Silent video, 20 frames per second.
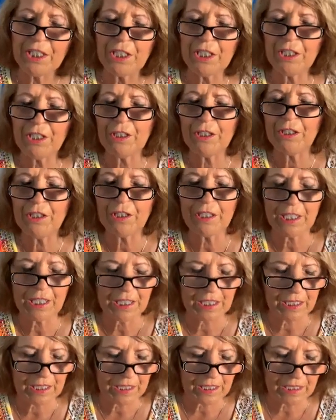me here
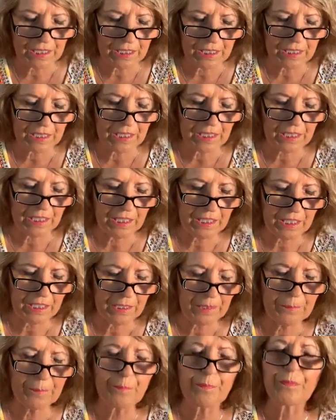
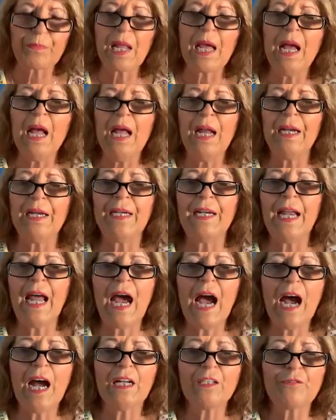again?
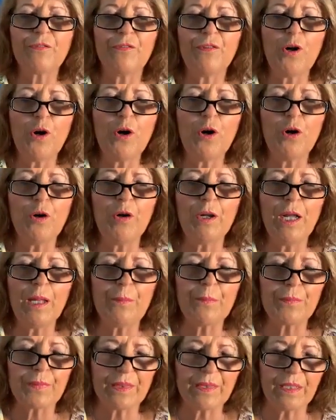Not for
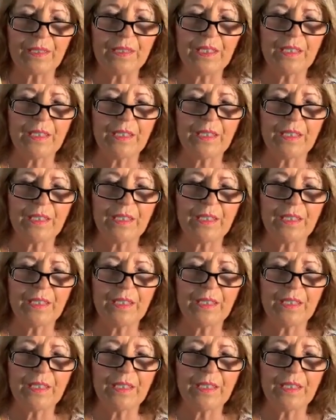a